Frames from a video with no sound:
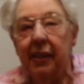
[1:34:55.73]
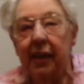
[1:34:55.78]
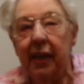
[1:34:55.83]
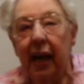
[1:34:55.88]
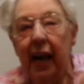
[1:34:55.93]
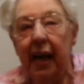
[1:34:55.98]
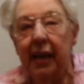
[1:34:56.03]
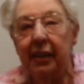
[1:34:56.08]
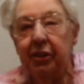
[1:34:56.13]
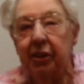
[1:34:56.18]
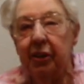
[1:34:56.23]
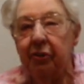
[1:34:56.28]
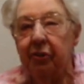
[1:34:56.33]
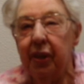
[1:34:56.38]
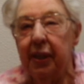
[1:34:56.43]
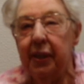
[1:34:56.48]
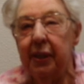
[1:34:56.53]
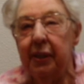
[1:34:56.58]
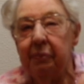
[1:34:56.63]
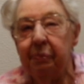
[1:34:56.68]
glass and
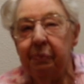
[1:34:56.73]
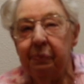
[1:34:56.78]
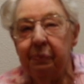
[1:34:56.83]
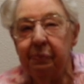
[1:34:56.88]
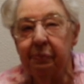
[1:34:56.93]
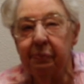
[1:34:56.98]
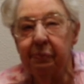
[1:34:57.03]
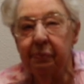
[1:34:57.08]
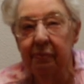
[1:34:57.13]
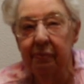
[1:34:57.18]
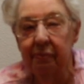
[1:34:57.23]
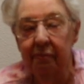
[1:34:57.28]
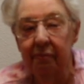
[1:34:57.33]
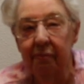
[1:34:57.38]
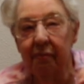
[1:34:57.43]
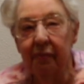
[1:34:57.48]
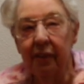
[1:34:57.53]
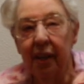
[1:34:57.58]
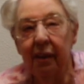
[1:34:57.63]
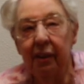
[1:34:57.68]

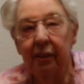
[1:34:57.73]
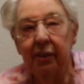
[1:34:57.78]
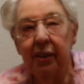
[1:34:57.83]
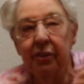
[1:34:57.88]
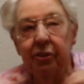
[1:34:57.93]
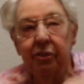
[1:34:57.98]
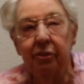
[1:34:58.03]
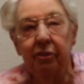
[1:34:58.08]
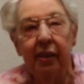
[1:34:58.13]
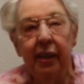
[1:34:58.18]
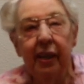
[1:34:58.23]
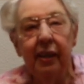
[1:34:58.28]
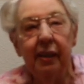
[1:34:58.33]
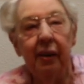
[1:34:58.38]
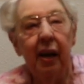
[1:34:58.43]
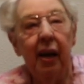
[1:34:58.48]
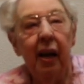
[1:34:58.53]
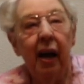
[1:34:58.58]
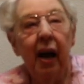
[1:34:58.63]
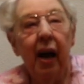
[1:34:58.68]
the
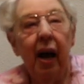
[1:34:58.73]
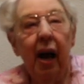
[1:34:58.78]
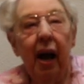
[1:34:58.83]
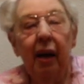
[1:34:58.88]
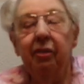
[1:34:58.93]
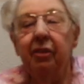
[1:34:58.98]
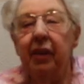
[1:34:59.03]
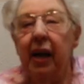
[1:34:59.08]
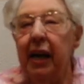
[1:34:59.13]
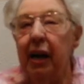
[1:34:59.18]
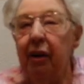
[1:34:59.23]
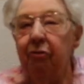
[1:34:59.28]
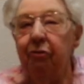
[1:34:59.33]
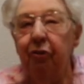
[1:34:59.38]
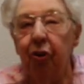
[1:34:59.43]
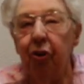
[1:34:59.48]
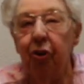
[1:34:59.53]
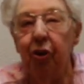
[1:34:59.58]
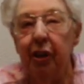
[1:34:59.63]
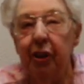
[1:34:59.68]
screen. And then I'm
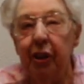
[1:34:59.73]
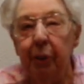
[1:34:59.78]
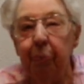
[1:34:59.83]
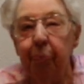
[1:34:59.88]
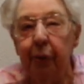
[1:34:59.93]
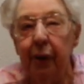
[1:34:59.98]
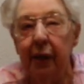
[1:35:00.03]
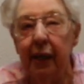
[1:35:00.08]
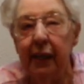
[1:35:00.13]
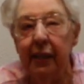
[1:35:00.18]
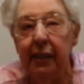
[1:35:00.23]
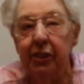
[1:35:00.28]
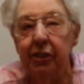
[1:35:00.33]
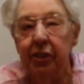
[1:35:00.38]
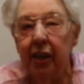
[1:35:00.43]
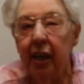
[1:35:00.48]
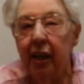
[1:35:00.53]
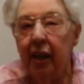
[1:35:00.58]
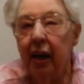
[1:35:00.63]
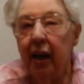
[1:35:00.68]
phoning the
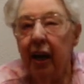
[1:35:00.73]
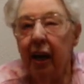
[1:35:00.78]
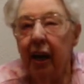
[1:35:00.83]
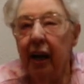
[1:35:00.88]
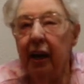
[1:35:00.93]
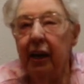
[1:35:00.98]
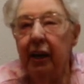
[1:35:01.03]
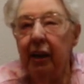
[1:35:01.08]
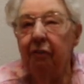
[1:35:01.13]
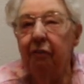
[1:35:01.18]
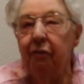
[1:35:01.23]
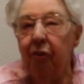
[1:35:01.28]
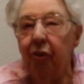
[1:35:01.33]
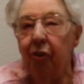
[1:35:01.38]
police, and I'm